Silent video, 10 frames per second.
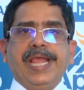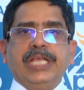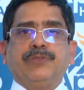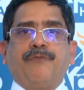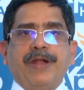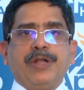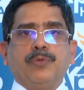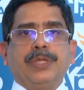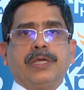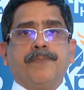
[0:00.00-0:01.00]
is fed
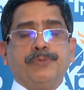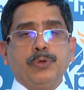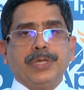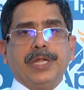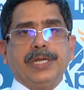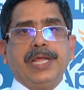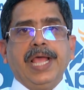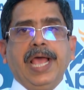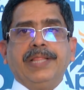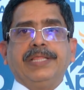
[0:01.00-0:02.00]
to the computer,
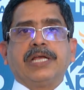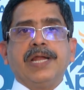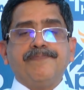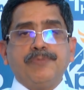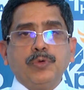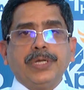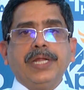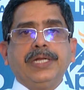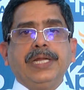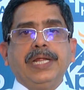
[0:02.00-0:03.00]
and the computer